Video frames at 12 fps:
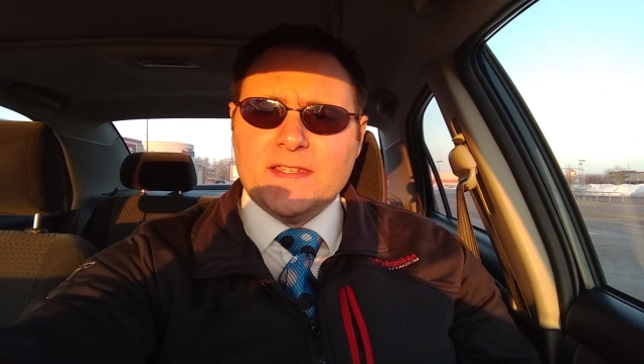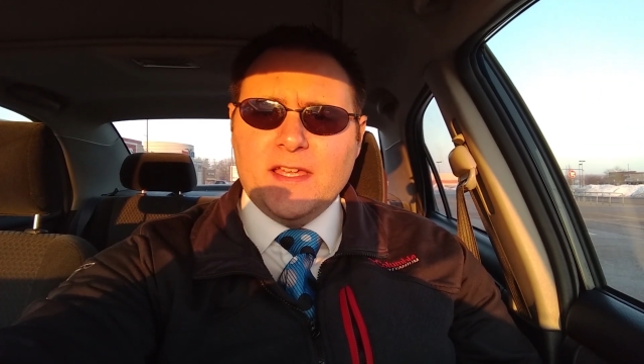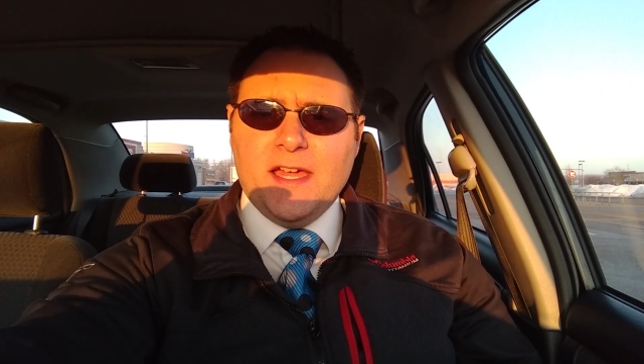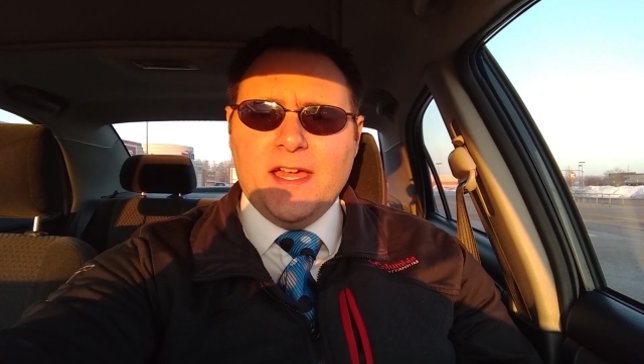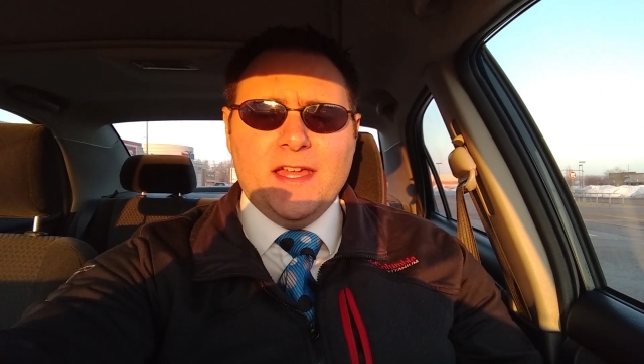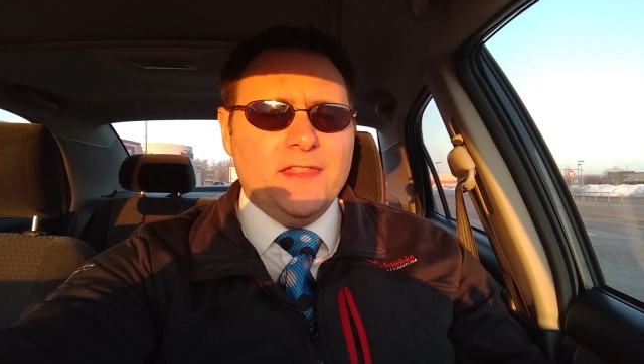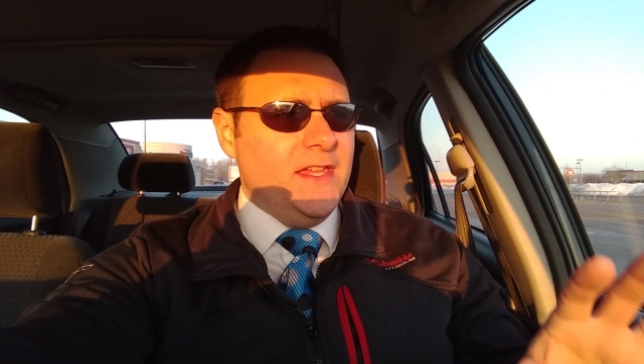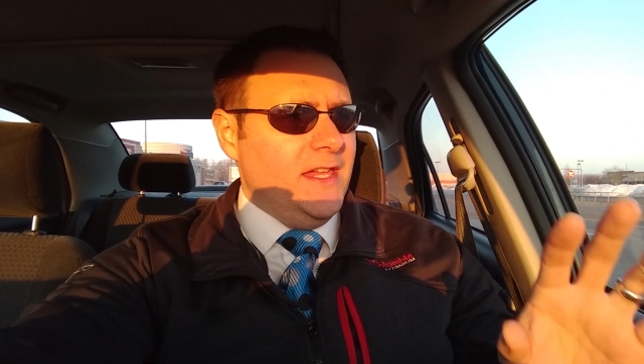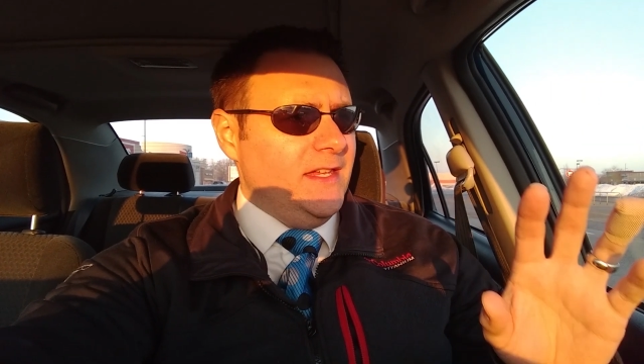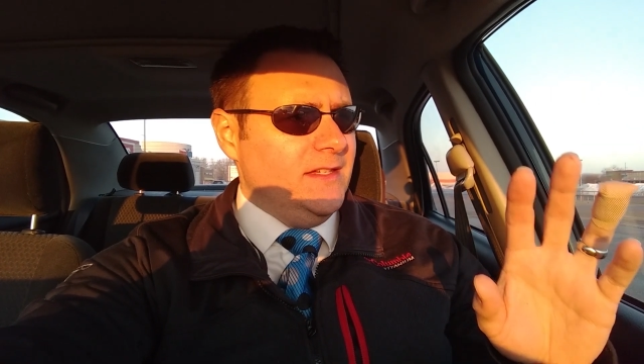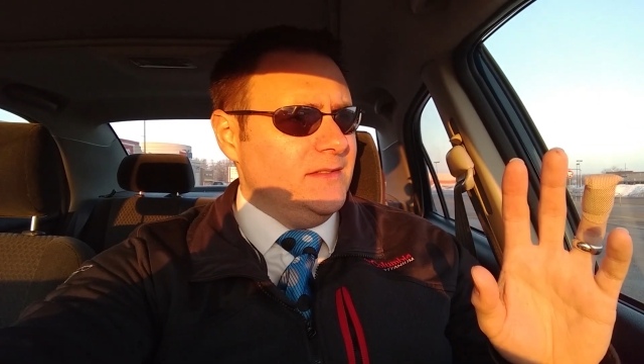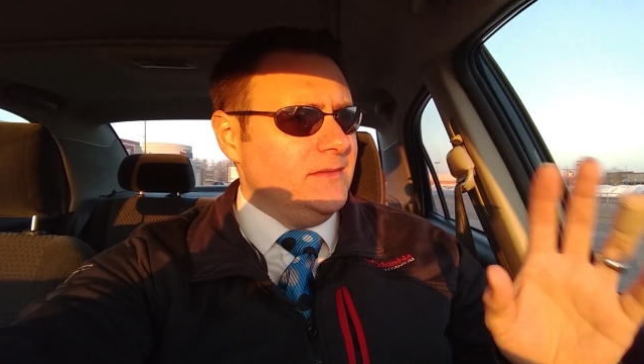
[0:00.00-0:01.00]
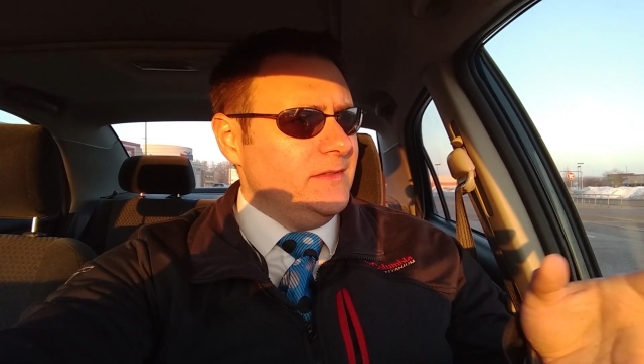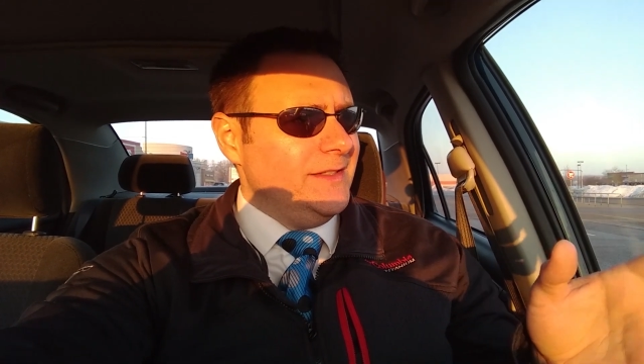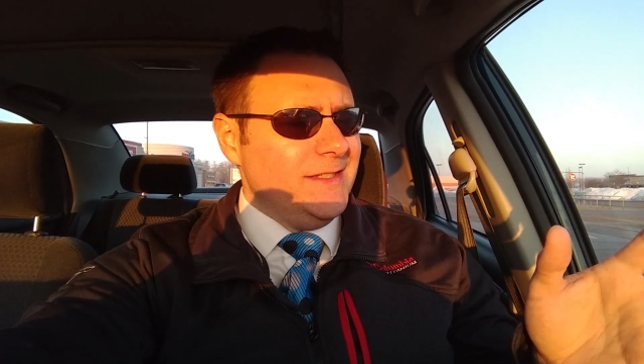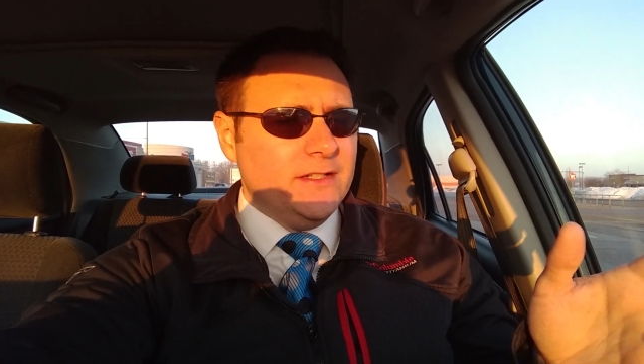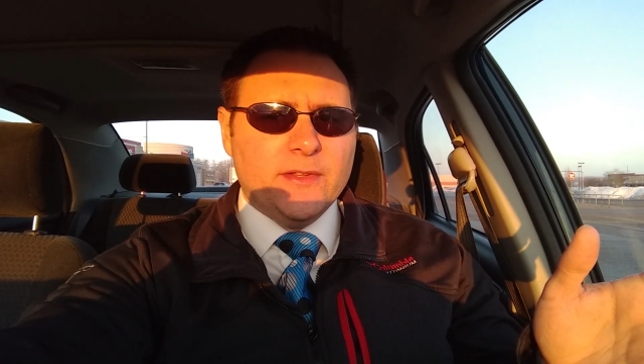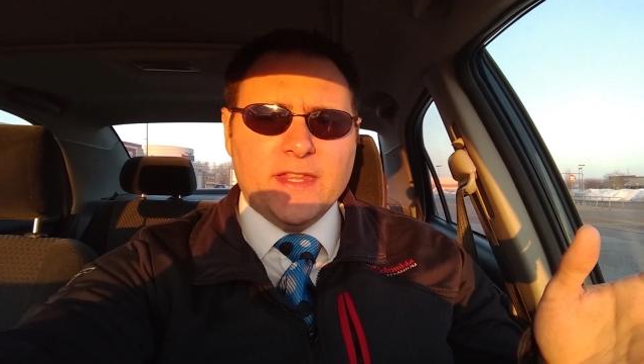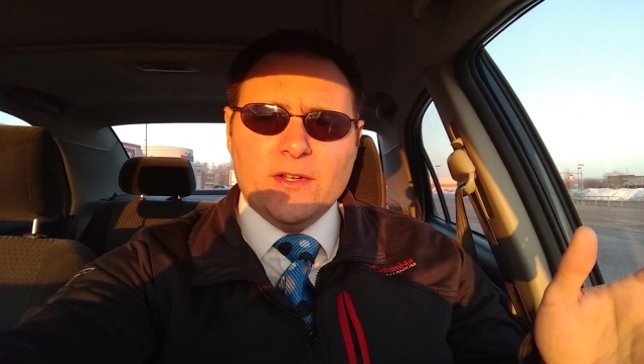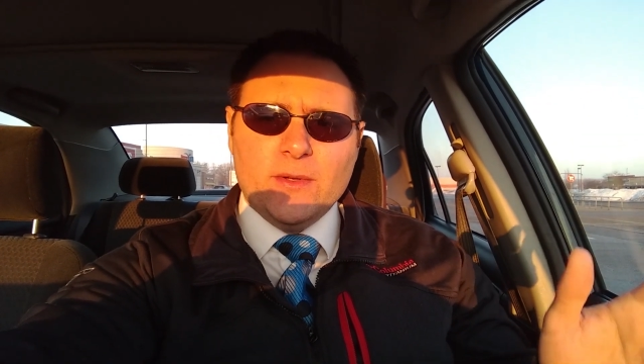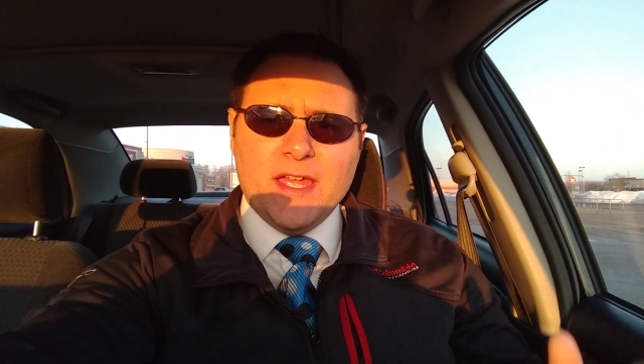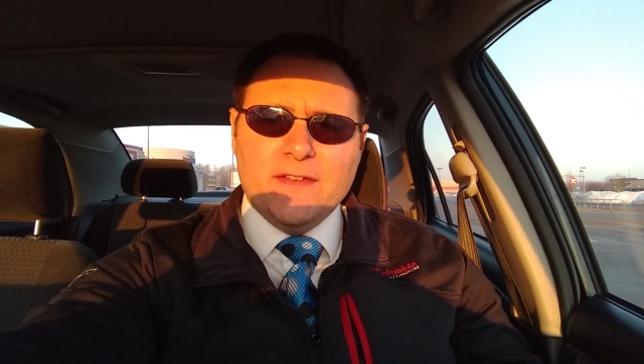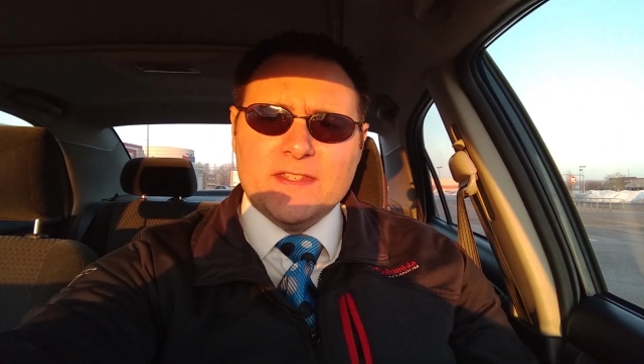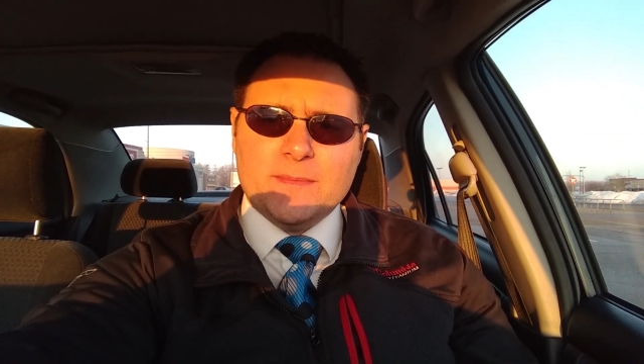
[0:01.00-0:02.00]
Uh, they, you know, they don't have as